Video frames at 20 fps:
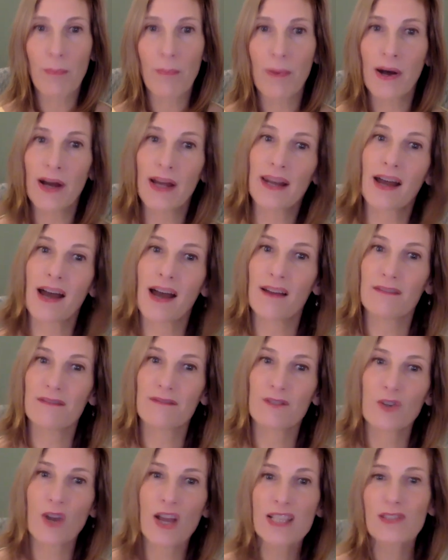But
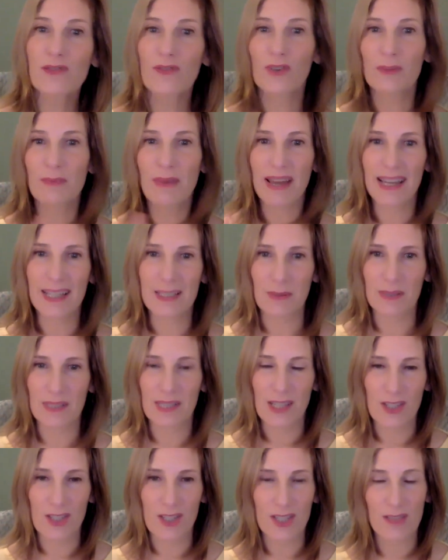I've transferred my
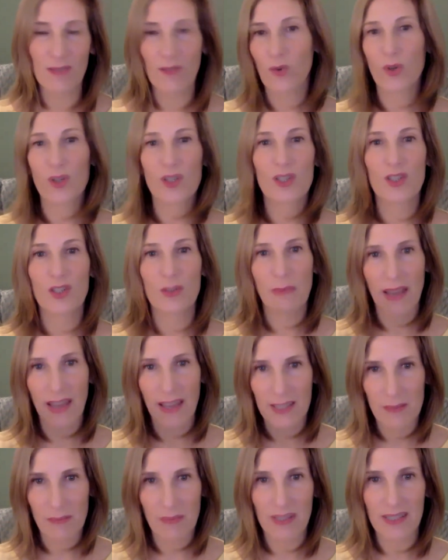expectations, of course, to my
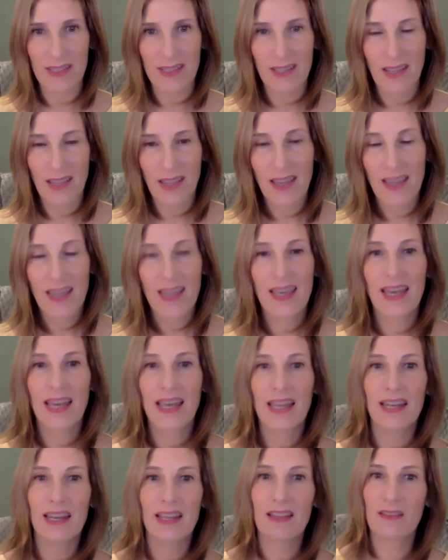husband.
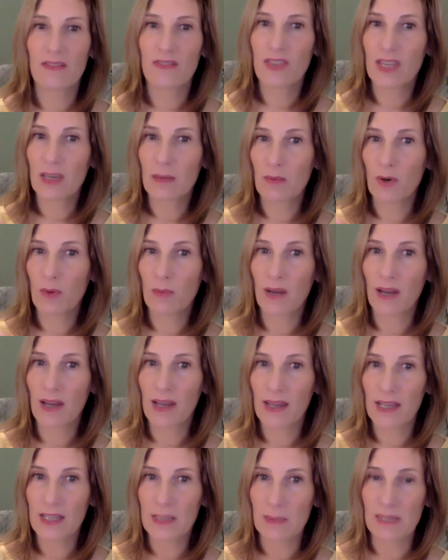And I think about
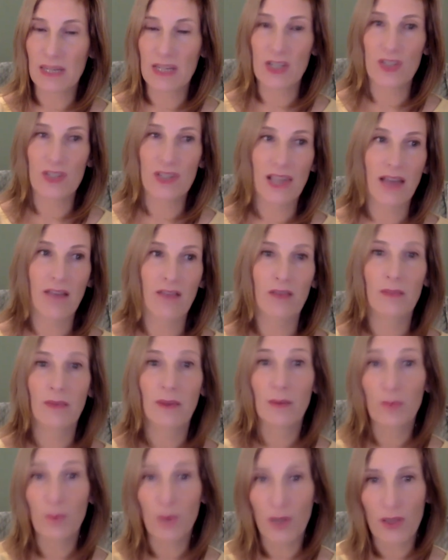my expectations I have on
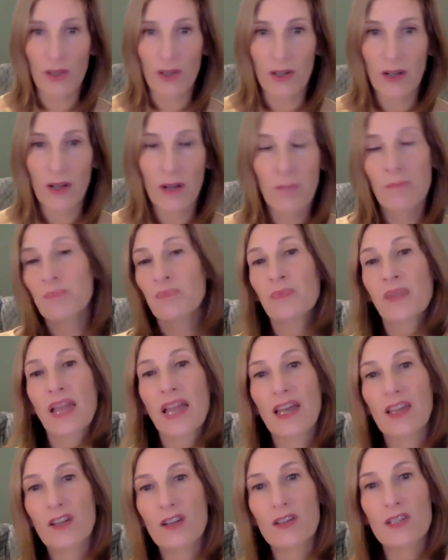my brother
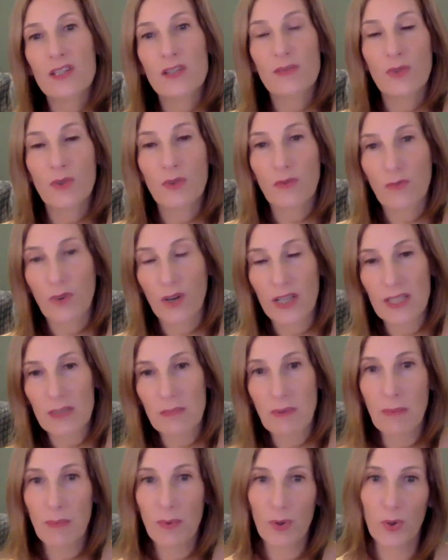and on different friends,
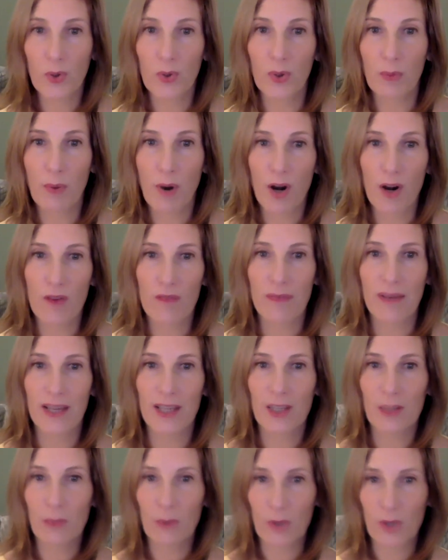people who are part of my
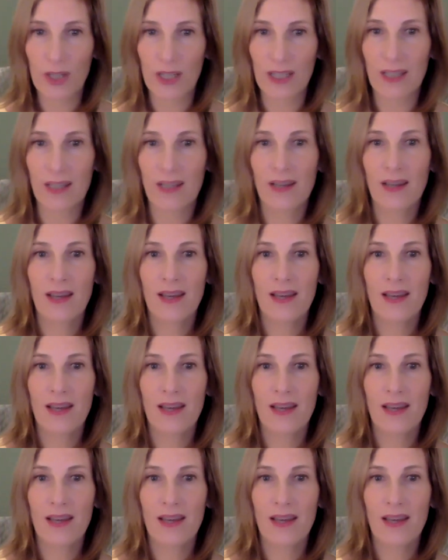community,